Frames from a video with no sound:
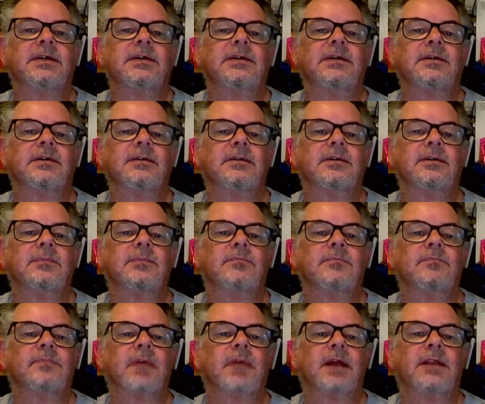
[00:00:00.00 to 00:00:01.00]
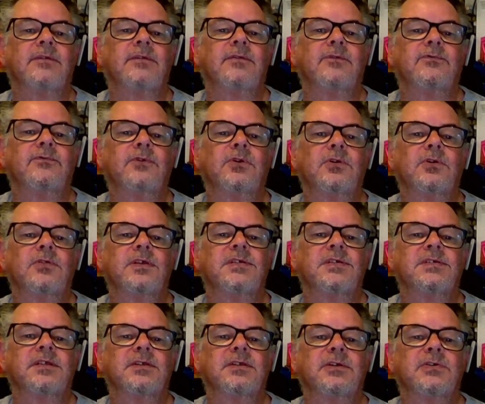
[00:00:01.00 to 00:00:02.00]
And if you follow
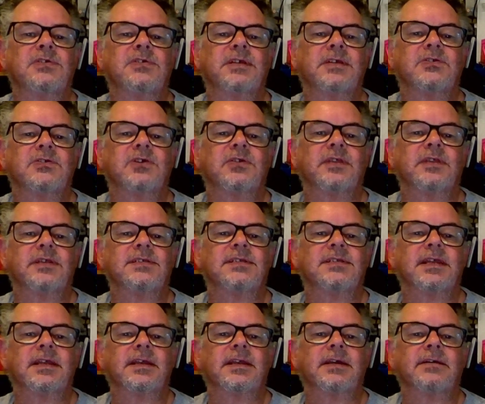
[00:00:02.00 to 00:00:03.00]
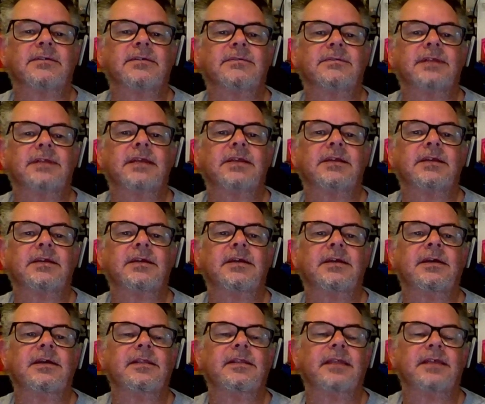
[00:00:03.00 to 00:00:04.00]
this usage at this link,
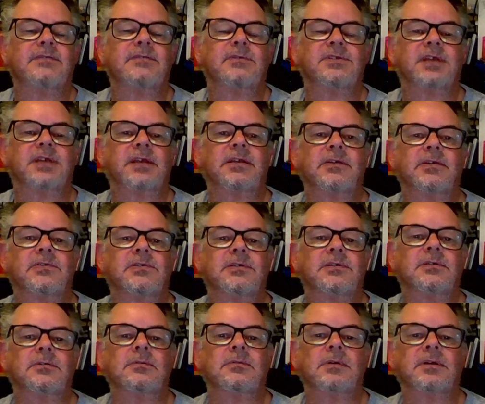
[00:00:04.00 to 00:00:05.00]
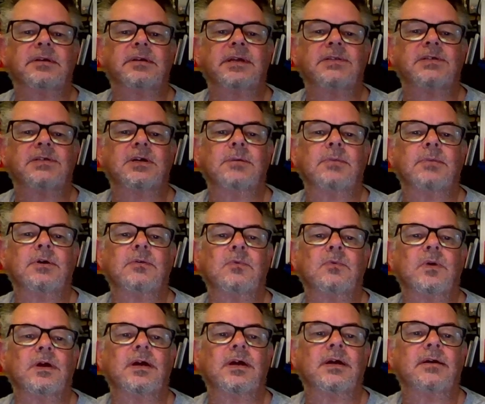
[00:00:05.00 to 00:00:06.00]
this will take you to GitHub,
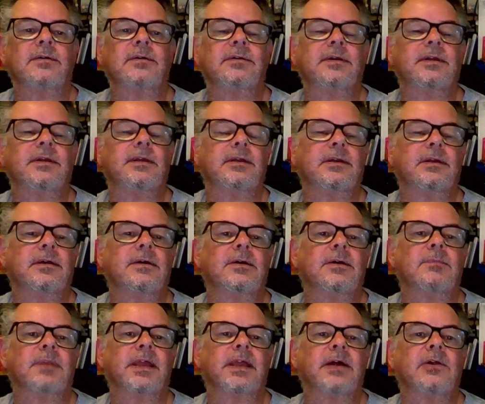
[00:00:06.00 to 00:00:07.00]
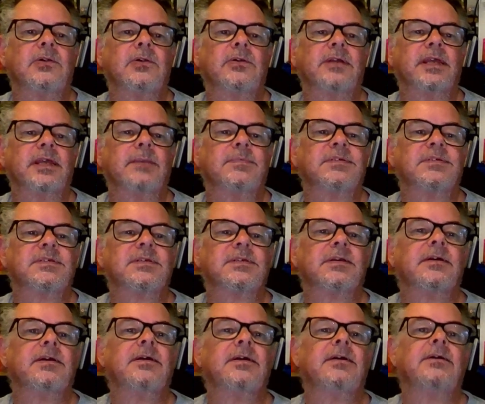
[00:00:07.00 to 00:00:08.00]
where Miquel keeps
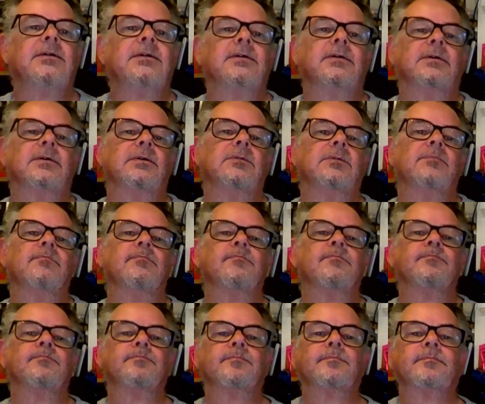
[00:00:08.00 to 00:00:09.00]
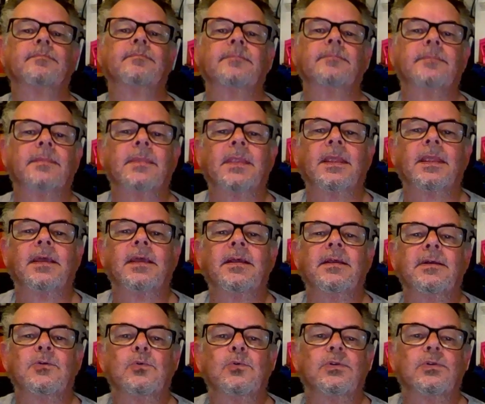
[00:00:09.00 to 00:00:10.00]
all
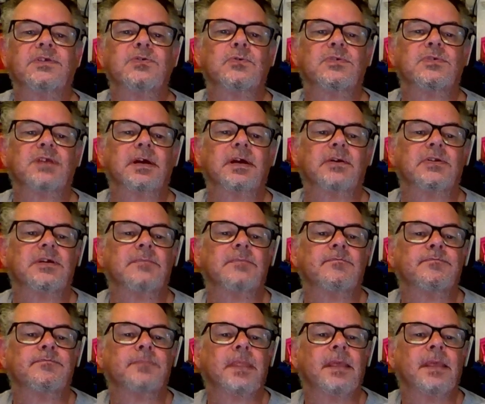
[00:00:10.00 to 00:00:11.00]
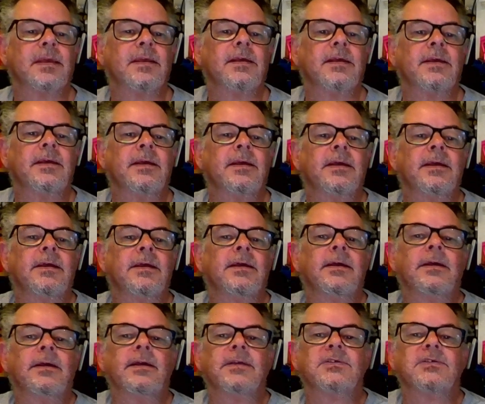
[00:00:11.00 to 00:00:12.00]
the source code.
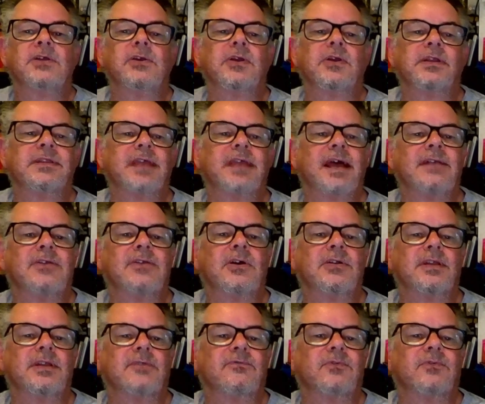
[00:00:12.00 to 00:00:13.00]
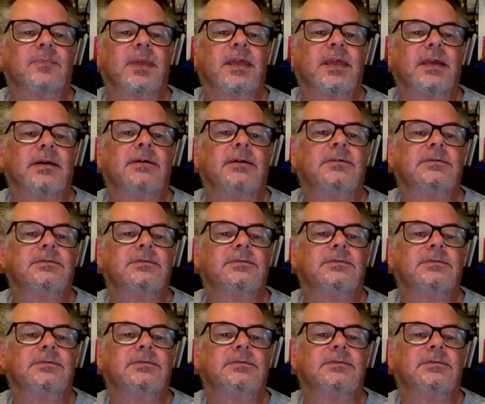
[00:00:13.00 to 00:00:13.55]
So you can download it from here,